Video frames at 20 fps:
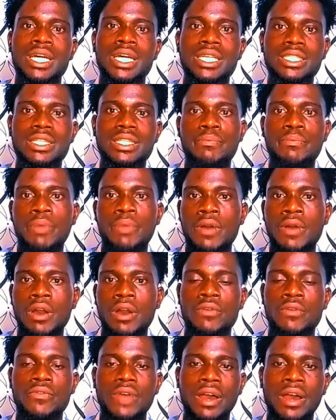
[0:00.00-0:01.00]
That's the power
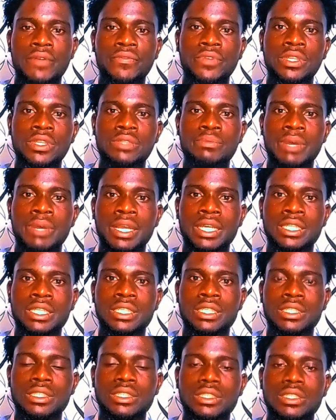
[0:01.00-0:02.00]
of affiliate
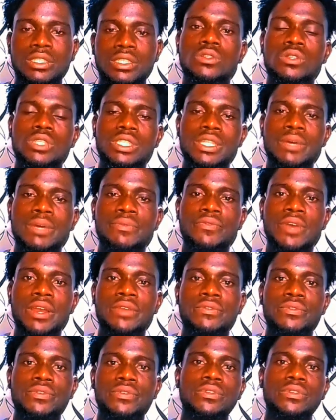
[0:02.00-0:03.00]
marketing. So step
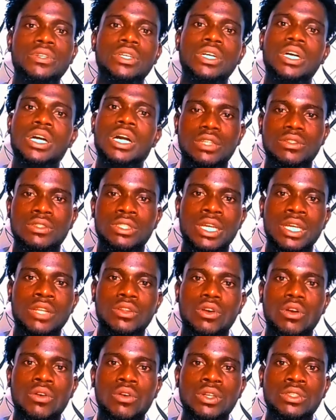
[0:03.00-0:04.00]
5, how to
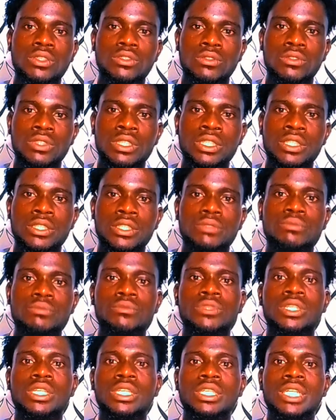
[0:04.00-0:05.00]
start or what you need.
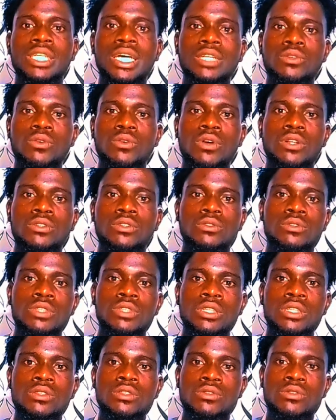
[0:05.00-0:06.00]
Yes, what
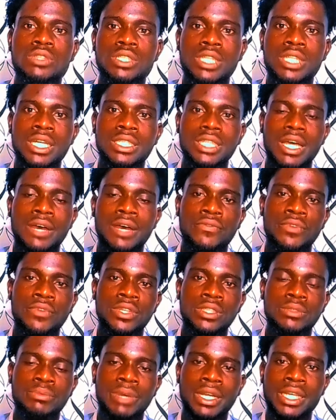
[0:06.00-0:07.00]
you need to start
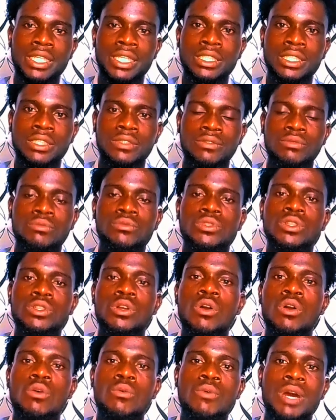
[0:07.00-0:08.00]
affiliate marketing.
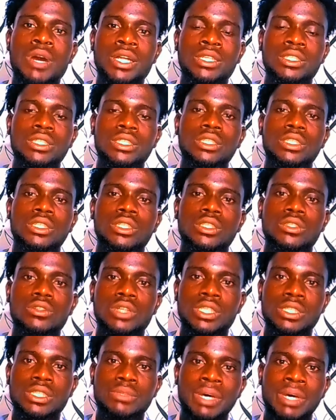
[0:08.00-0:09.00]
1,
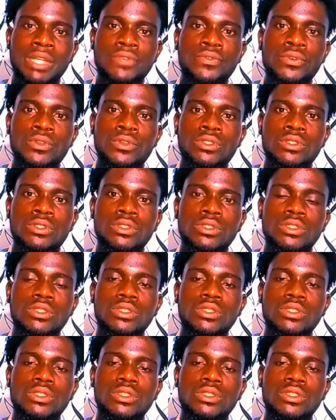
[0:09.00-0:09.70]
your smartphone.